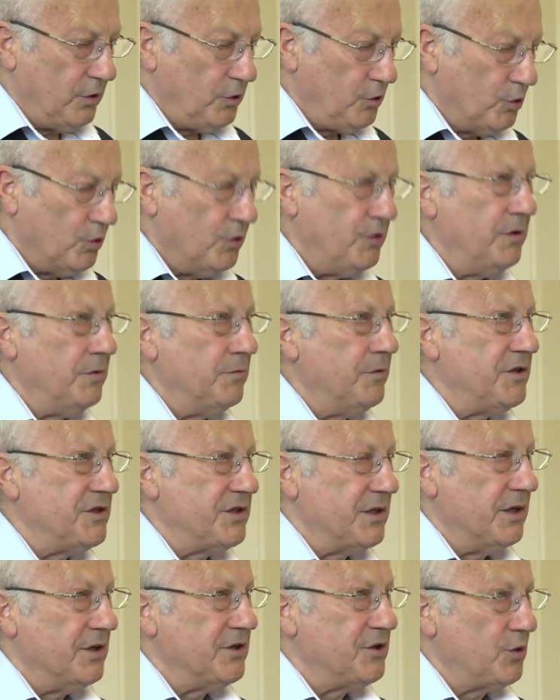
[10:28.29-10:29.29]
good
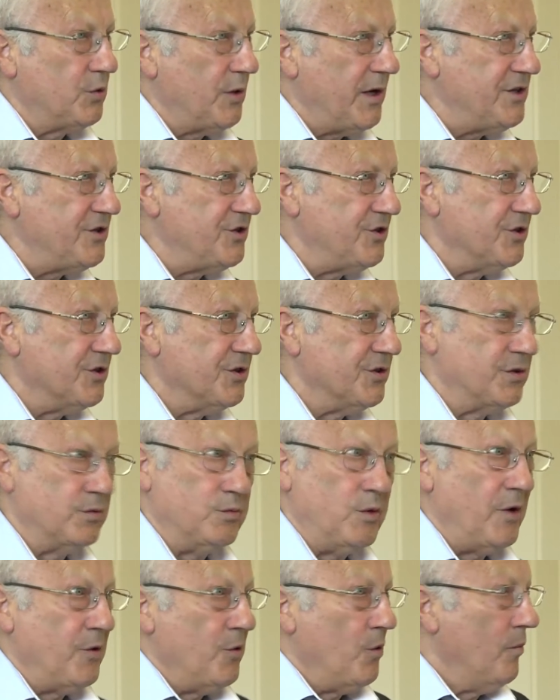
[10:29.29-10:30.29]
research questions,
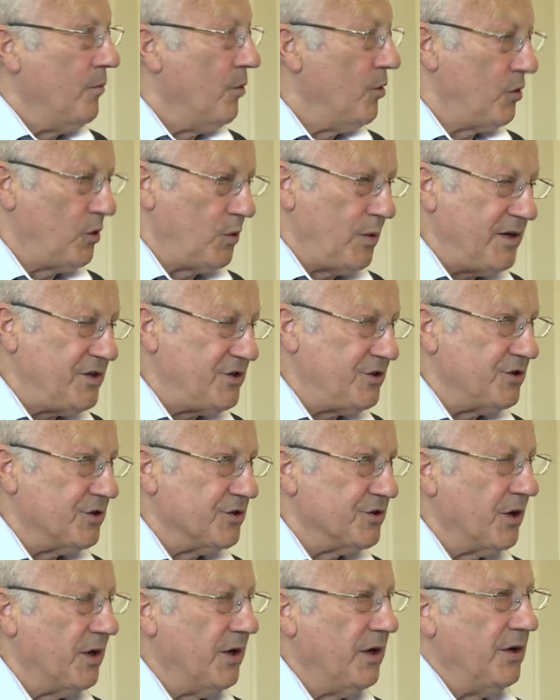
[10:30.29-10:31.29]
one or more
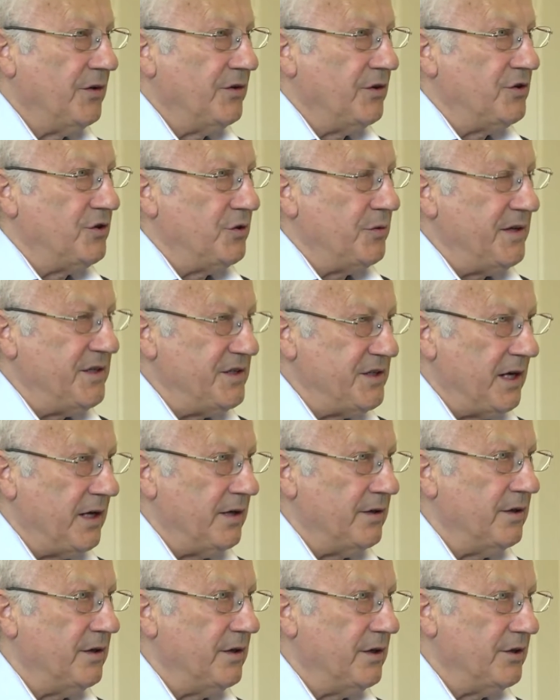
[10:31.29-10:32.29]
questions that you
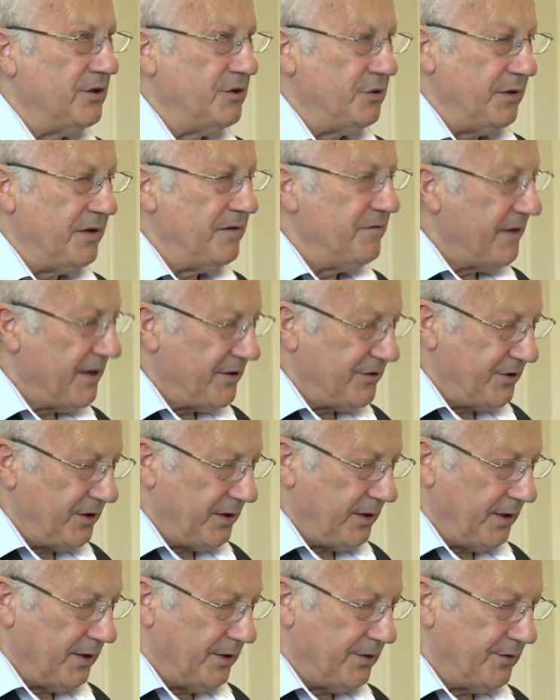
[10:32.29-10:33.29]
intend to
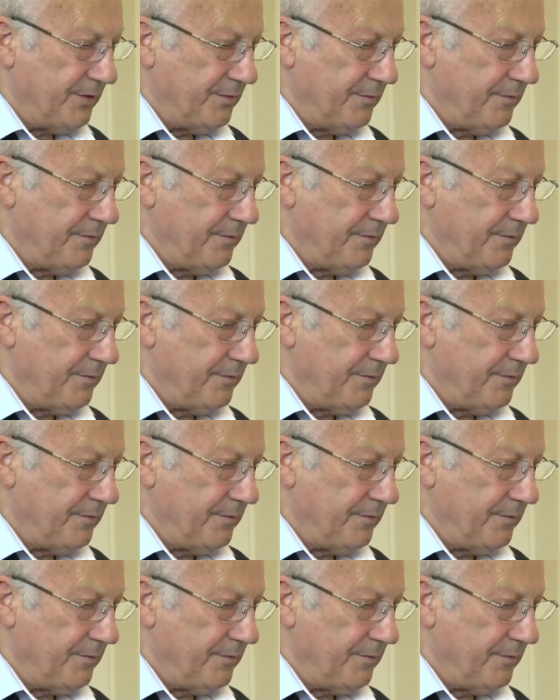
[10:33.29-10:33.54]
investigate.